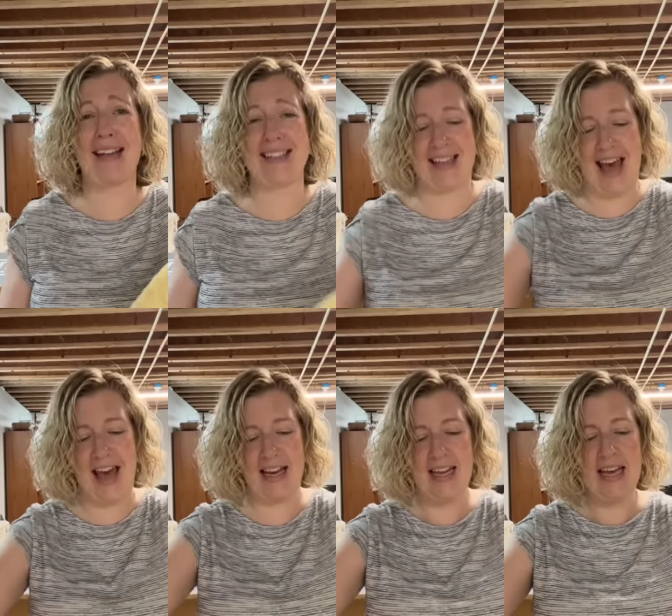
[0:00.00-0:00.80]
to
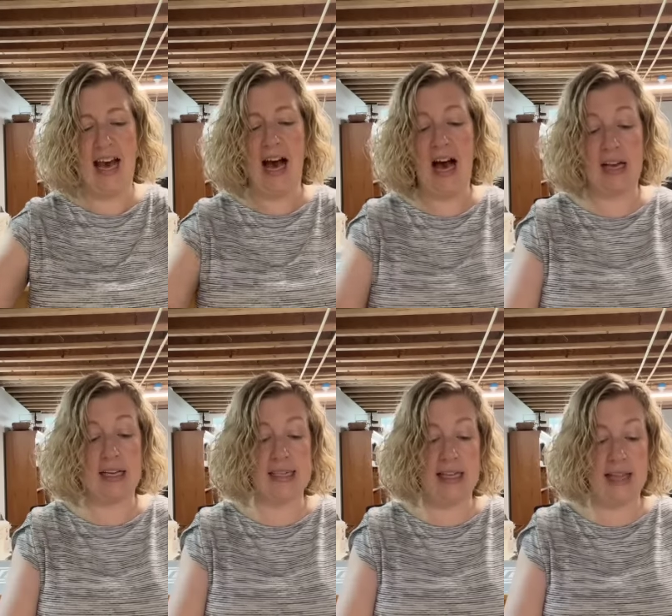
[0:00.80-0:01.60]
that
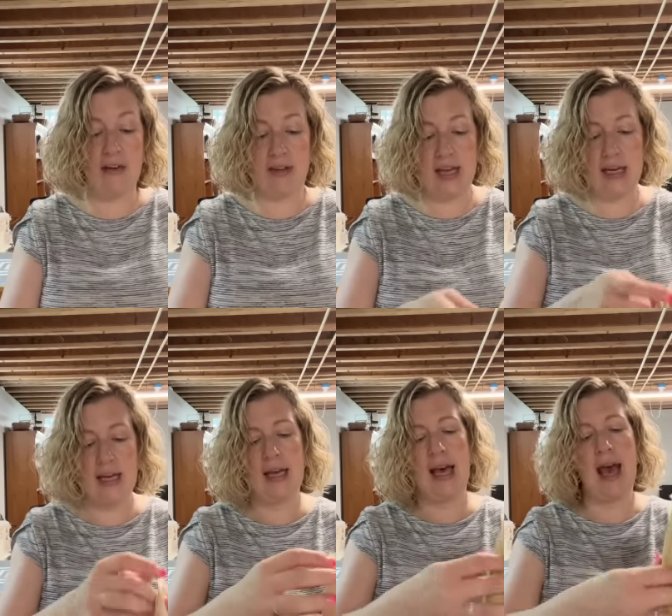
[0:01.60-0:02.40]
because I love it.
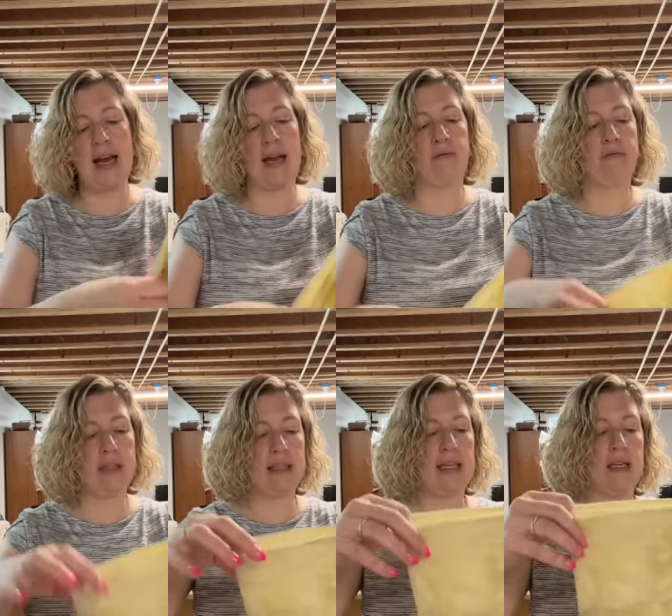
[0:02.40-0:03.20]
And I
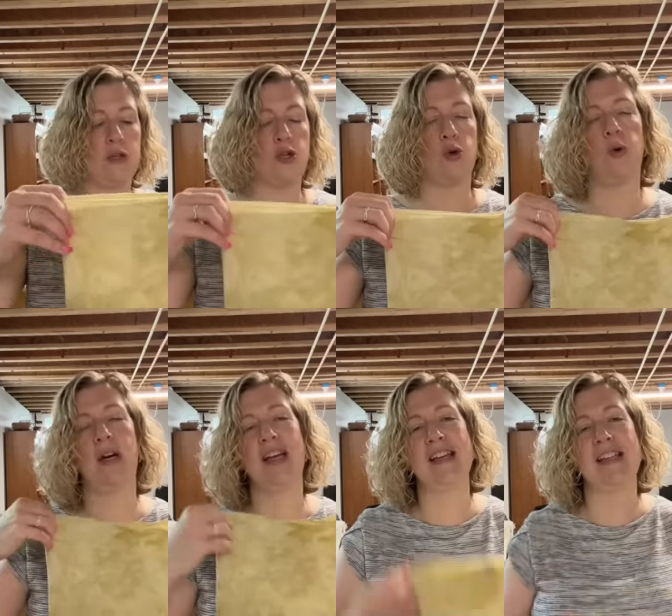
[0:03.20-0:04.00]
really
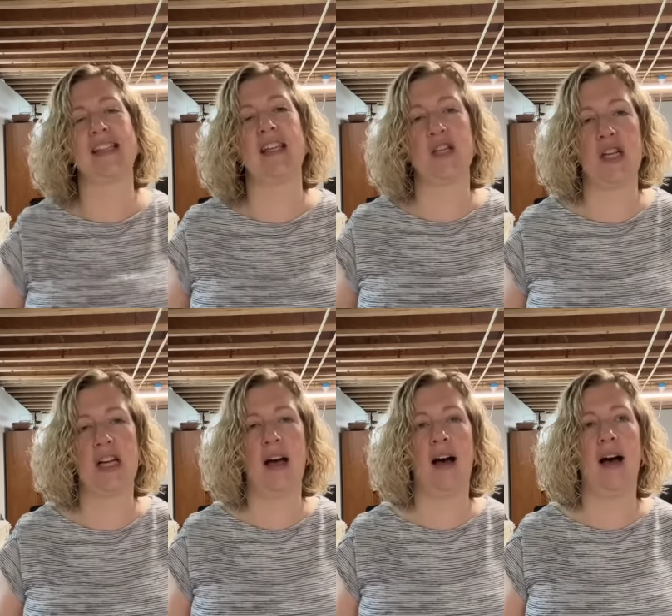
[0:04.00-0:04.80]
enjoy
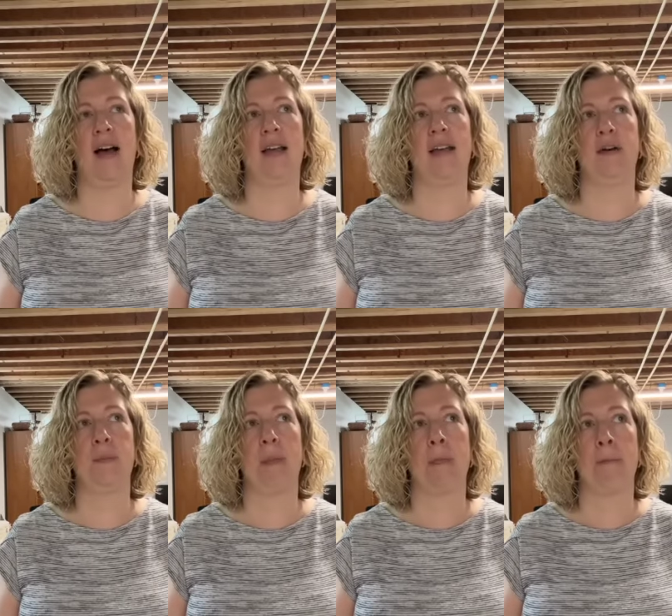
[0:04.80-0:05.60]
stitching on
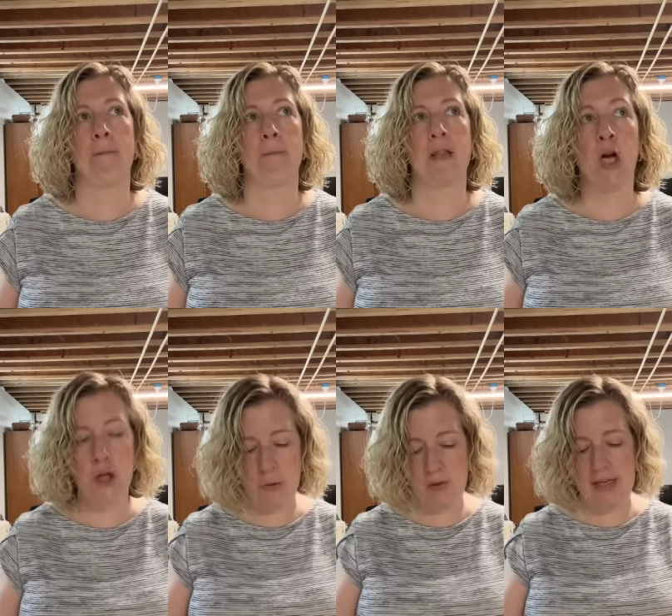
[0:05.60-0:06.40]

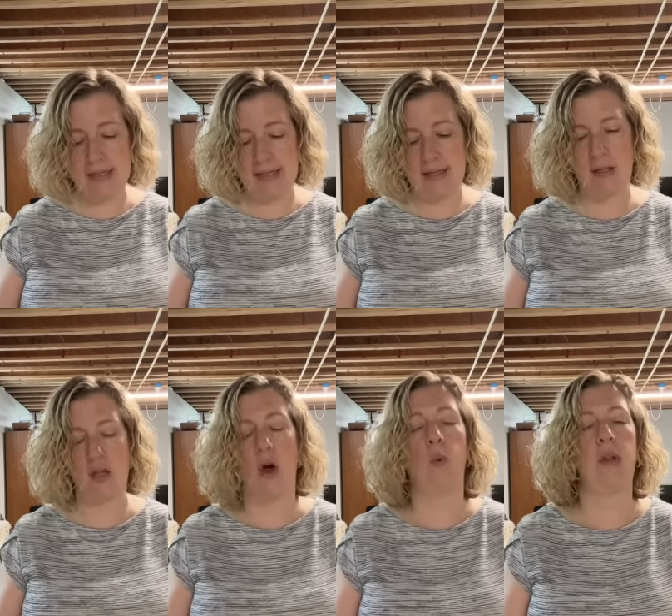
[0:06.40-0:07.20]
large
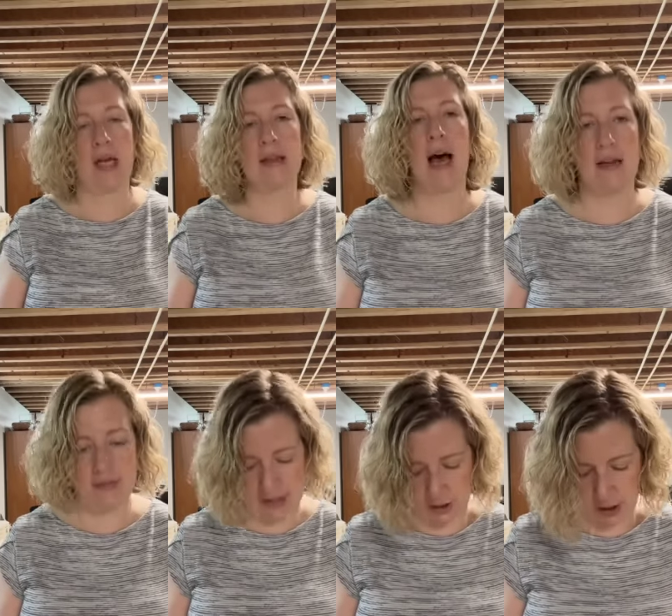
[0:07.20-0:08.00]
pieces with a lot of
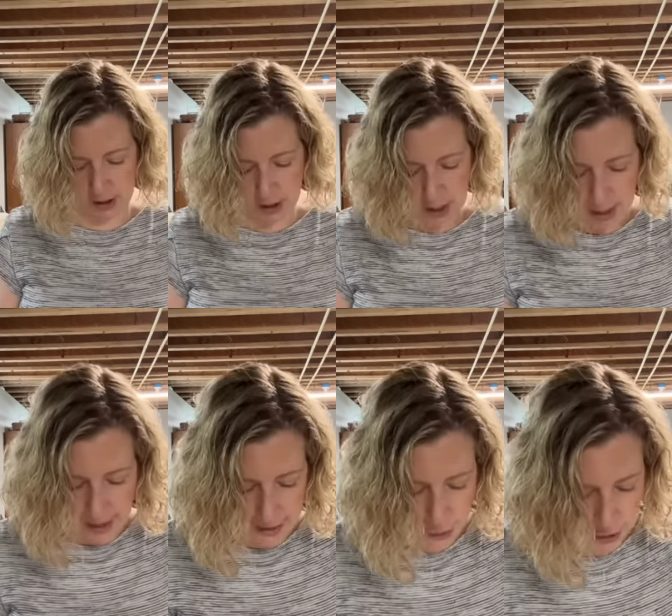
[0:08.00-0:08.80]
stitching.
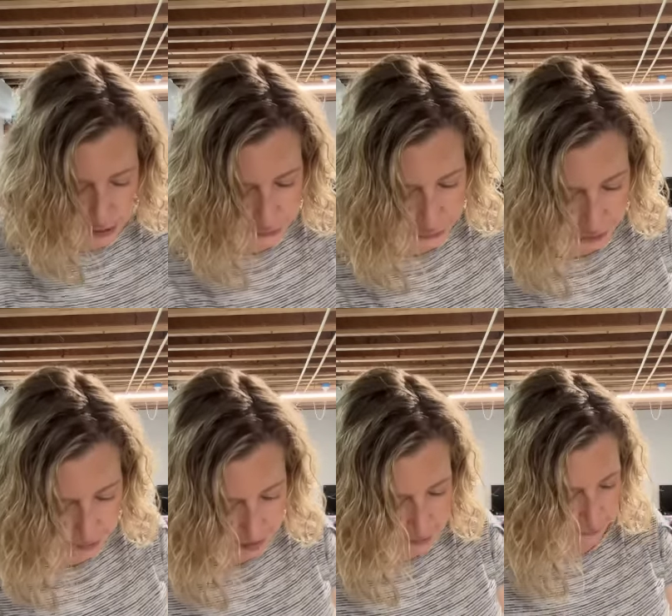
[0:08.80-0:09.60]
I just started
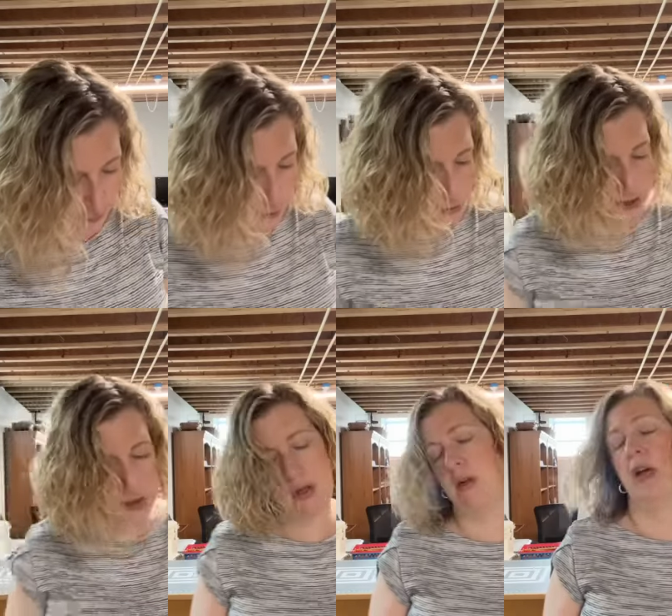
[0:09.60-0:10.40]
my
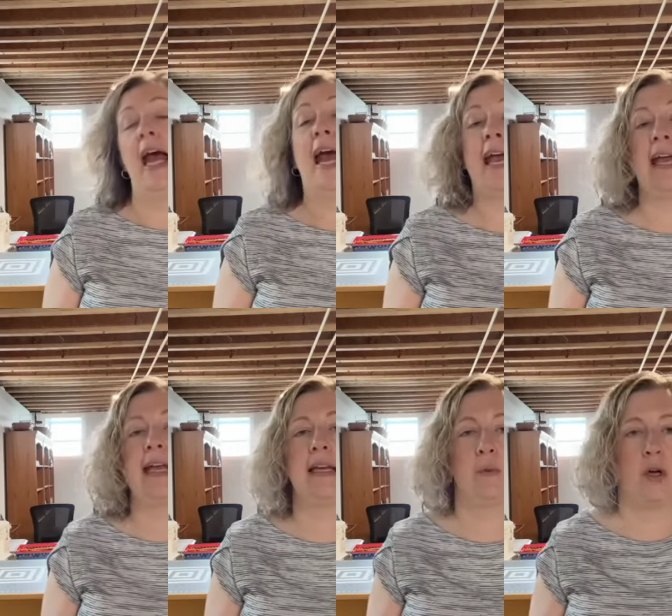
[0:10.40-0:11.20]
first
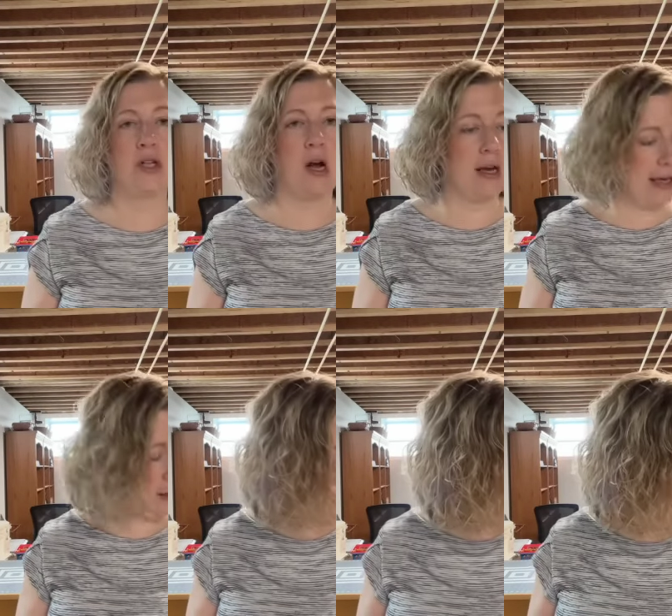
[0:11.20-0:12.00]
HAED, which I'll
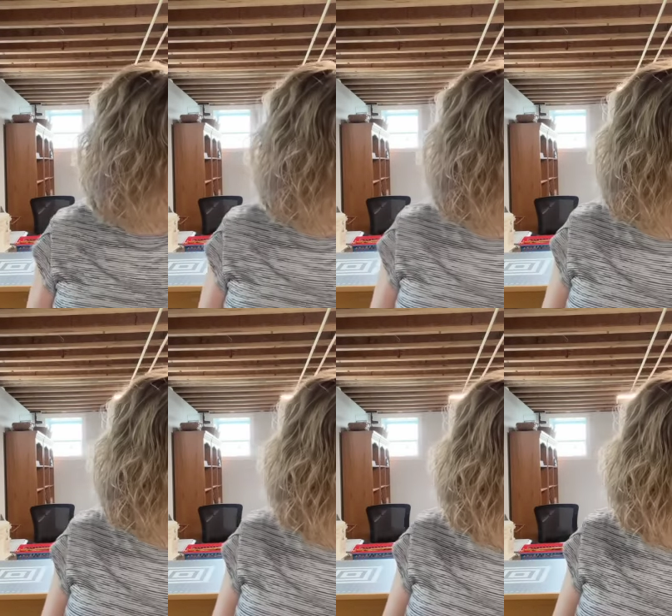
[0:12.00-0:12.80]
get to in a few
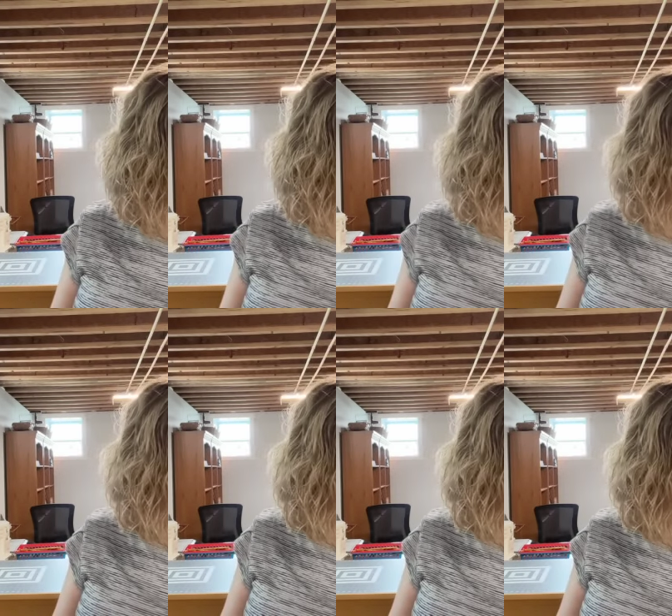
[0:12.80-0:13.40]
minutes, but